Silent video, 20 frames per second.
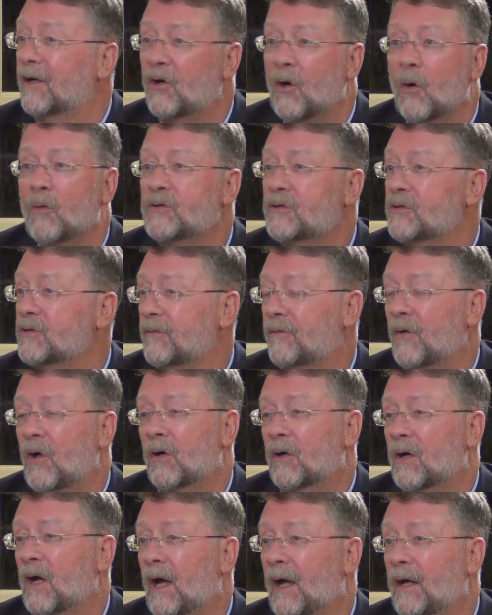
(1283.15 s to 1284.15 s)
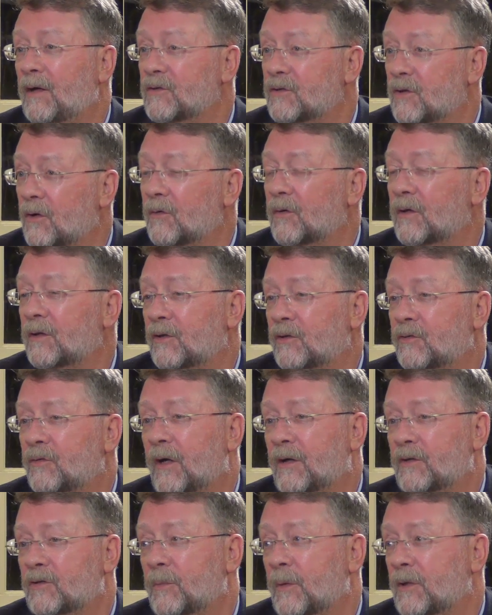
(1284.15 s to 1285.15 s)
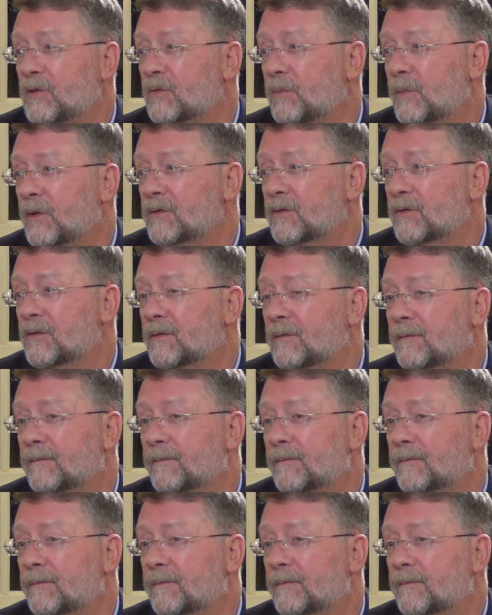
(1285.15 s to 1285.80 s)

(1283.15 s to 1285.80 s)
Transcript: coaches of all kinds are in the transformation business.